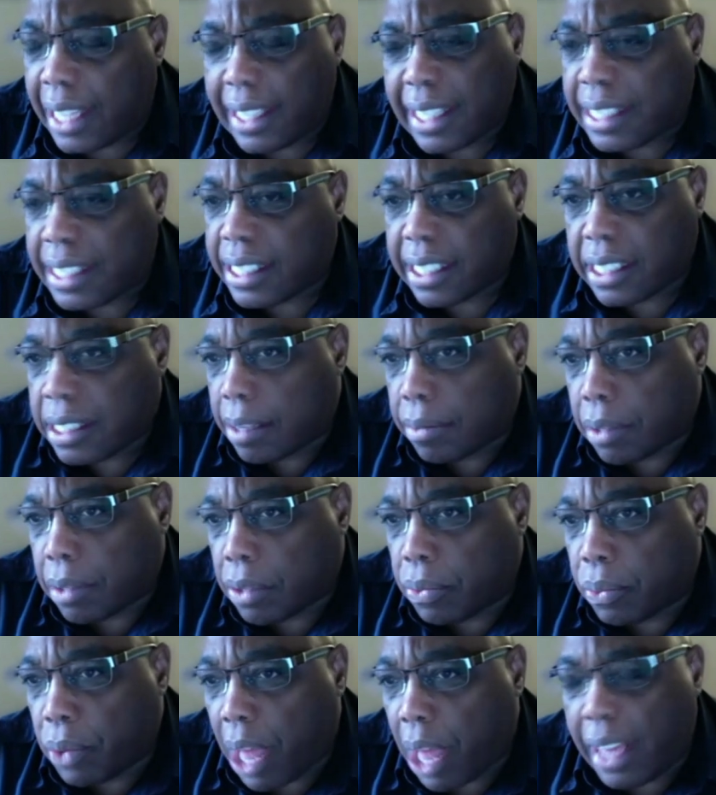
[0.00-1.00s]
This is
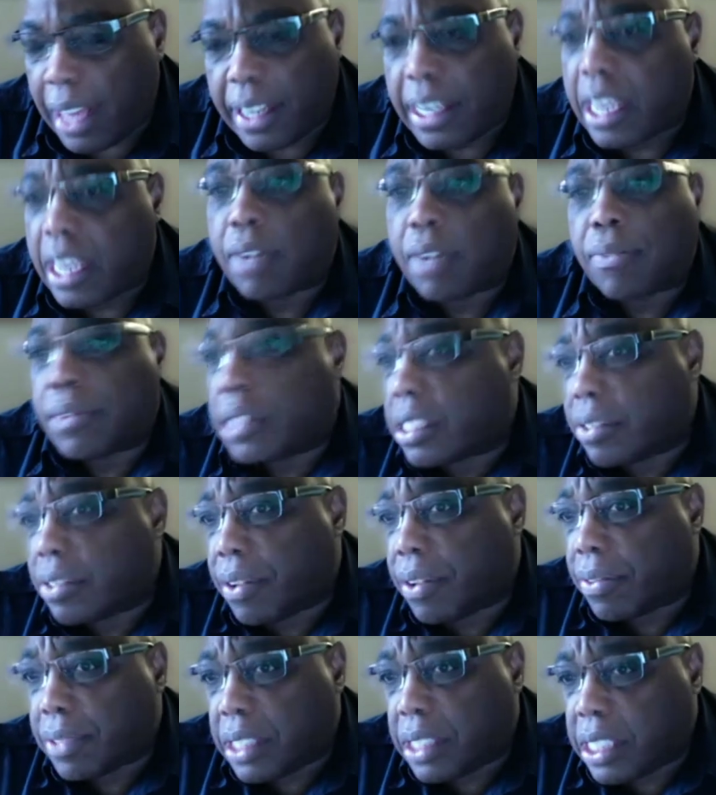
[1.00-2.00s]
something none of us have
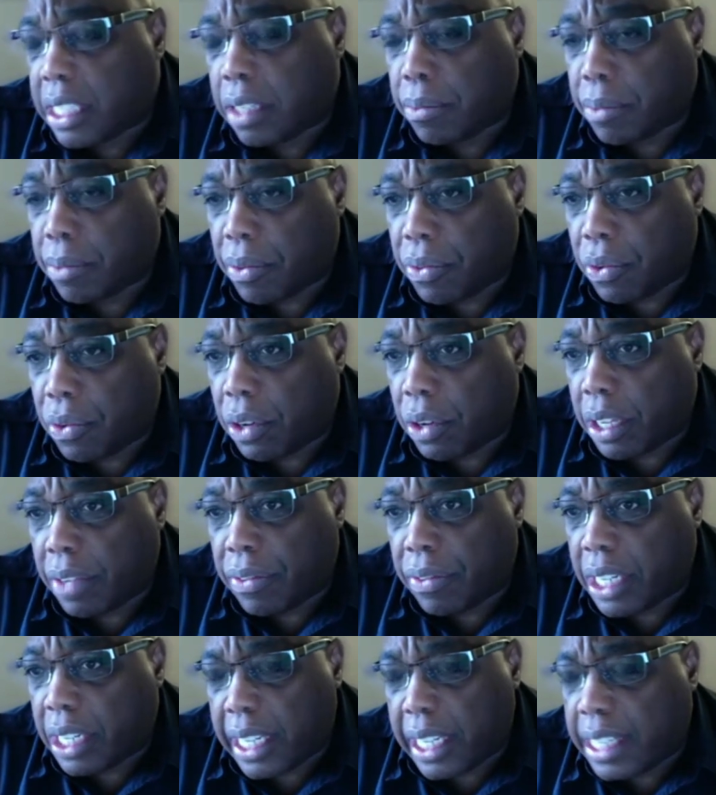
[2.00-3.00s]
ever seen before,
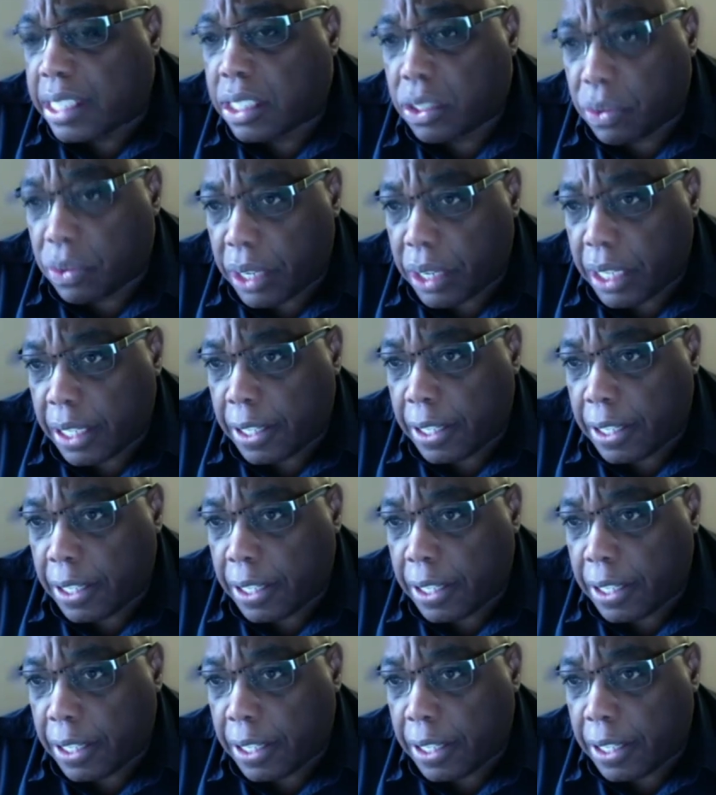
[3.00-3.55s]
even in history.